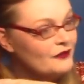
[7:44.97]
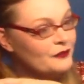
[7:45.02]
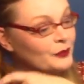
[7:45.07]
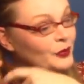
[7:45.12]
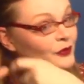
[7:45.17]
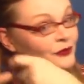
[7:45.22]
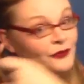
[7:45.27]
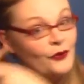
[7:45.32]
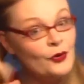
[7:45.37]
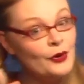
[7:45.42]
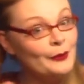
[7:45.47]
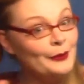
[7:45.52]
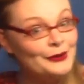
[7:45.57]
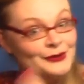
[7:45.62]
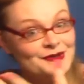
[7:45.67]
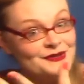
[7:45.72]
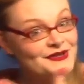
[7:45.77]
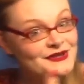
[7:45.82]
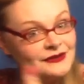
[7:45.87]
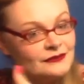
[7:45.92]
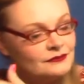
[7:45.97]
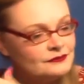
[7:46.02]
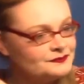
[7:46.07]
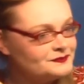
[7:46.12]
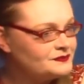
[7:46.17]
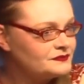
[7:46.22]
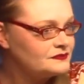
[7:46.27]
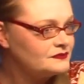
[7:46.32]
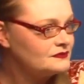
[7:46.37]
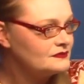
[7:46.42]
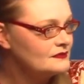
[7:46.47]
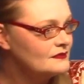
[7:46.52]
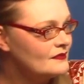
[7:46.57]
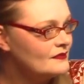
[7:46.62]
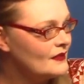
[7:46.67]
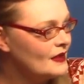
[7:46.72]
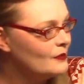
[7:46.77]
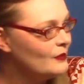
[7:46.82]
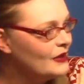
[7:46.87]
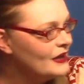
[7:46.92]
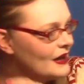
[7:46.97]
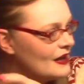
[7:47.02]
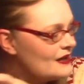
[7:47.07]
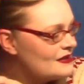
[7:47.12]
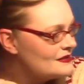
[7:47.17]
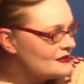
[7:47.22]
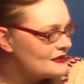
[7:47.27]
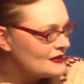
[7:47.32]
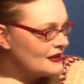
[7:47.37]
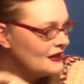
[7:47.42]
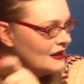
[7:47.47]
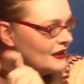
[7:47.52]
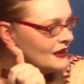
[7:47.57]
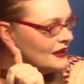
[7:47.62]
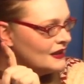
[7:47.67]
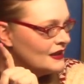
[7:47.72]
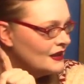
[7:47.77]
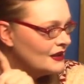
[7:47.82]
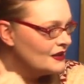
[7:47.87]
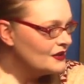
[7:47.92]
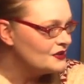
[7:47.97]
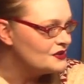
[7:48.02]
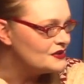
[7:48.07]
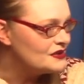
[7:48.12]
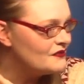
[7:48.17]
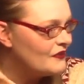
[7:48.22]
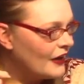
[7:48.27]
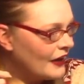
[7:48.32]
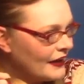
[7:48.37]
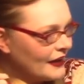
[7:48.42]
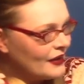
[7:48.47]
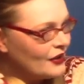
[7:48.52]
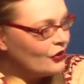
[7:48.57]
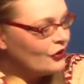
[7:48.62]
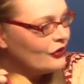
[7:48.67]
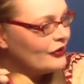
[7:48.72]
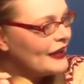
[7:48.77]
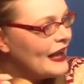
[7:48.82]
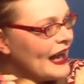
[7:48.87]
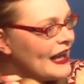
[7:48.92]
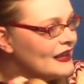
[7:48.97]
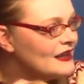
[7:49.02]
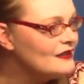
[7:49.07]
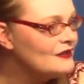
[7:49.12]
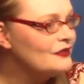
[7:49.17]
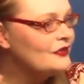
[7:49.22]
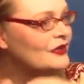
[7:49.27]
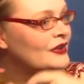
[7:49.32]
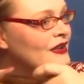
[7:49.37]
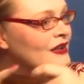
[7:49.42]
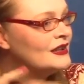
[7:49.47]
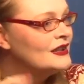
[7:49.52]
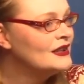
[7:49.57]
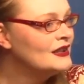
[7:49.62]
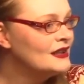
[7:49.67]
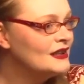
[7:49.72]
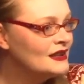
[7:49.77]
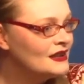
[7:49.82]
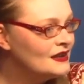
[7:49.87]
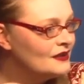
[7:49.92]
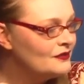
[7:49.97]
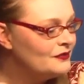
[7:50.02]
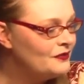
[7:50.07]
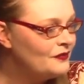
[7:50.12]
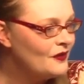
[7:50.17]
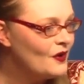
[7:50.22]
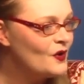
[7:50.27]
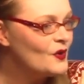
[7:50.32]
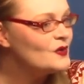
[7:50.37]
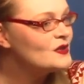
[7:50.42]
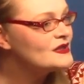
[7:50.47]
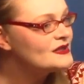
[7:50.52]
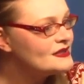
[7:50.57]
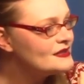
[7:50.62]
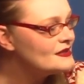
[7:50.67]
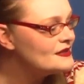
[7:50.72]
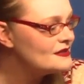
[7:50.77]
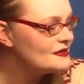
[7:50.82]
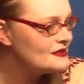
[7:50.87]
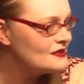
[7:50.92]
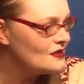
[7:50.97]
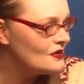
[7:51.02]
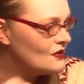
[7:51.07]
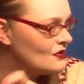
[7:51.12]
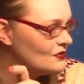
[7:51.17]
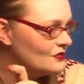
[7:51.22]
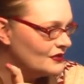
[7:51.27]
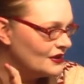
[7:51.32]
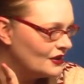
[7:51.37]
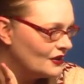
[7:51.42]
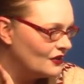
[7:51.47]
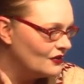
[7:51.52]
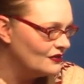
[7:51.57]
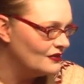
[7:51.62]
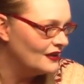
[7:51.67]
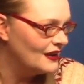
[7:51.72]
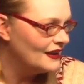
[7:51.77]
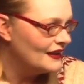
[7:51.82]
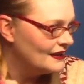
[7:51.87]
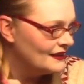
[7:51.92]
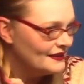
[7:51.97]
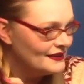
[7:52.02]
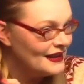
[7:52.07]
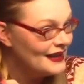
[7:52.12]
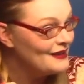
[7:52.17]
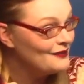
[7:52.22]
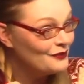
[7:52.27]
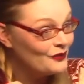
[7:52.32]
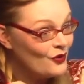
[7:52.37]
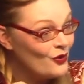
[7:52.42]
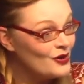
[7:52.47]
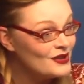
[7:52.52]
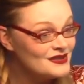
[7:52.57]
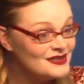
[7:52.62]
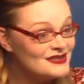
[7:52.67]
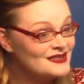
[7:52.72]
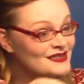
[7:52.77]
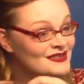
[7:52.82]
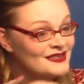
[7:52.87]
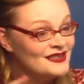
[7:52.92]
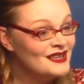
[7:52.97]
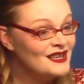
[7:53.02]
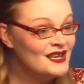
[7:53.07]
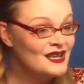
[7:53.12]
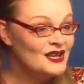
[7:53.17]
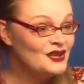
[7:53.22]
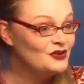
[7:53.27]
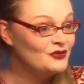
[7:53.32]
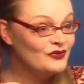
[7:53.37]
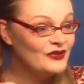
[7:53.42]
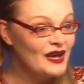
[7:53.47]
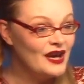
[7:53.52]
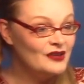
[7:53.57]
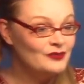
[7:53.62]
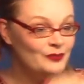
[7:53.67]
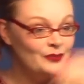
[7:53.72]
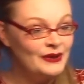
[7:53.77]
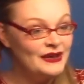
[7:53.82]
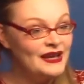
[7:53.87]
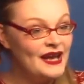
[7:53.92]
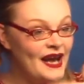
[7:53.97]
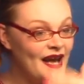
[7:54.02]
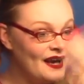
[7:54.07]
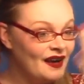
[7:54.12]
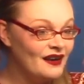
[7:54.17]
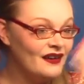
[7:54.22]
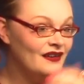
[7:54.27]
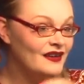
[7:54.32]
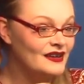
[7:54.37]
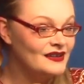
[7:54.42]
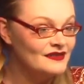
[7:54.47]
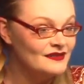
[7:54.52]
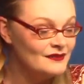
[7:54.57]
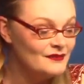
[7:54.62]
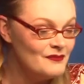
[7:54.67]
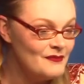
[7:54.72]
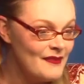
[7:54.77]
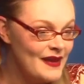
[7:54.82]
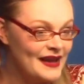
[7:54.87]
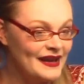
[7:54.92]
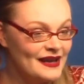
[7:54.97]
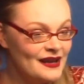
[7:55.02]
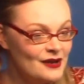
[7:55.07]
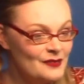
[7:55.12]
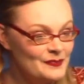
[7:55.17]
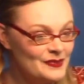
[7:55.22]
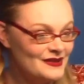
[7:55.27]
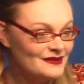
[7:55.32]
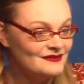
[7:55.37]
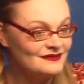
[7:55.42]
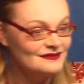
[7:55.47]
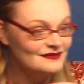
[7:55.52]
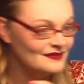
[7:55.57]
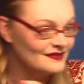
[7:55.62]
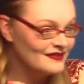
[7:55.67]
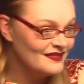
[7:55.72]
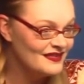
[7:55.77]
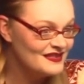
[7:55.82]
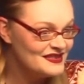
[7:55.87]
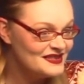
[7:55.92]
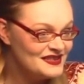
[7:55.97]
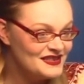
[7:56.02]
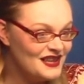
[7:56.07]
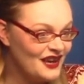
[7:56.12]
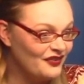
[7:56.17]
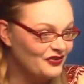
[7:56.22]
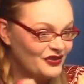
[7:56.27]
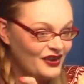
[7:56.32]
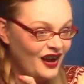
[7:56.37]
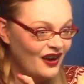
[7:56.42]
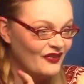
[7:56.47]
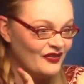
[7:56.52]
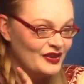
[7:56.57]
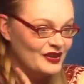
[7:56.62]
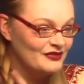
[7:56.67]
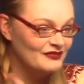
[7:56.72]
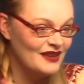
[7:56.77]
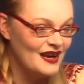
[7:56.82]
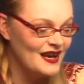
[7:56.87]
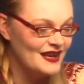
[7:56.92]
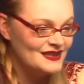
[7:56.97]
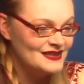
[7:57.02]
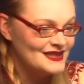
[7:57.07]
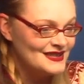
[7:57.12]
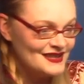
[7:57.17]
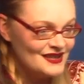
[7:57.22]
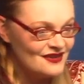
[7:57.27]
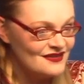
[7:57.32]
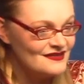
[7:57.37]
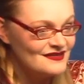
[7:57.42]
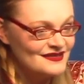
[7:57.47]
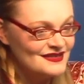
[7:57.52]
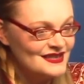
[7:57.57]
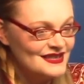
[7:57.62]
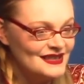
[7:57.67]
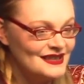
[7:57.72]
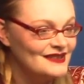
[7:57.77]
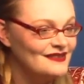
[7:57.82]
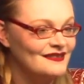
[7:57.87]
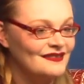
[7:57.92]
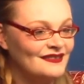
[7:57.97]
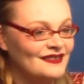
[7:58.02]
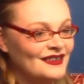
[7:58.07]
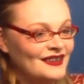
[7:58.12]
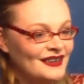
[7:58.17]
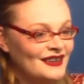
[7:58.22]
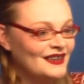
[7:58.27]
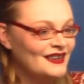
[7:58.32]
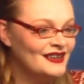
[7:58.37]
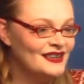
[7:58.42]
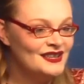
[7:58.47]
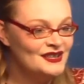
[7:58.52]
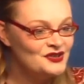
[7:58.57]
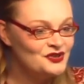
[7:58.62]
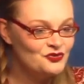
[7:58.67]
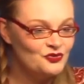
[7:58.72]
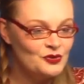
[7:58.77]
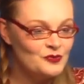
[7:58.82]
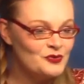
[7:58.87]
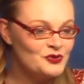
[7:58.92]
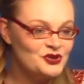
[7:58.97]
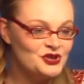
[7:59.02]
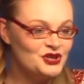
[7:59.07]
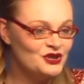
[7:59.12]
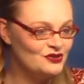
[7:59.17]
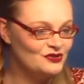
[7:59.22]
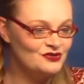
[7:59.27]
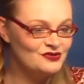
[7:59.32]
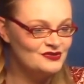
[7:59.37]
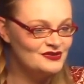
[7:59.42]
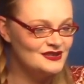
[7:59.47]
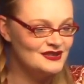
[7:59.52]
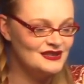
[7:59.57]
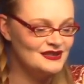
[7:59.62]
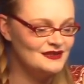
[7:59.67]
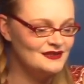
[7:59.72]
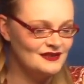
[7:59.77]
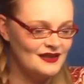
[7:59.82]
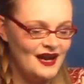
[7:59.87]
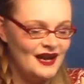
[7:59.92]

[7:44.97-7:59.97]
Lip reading: love performers because they're just very creative folks. So, you know, and of course you've got big hair and makeup and stuff covered in rhinestones and stripper shoes, and